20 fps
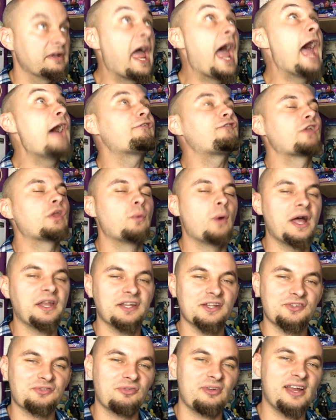Now for the one
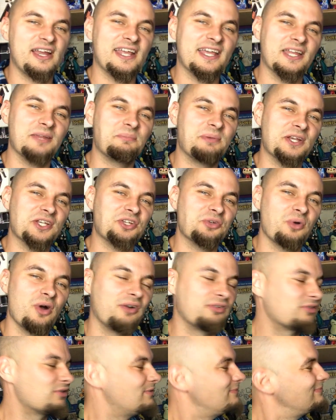that's really going to piss you off.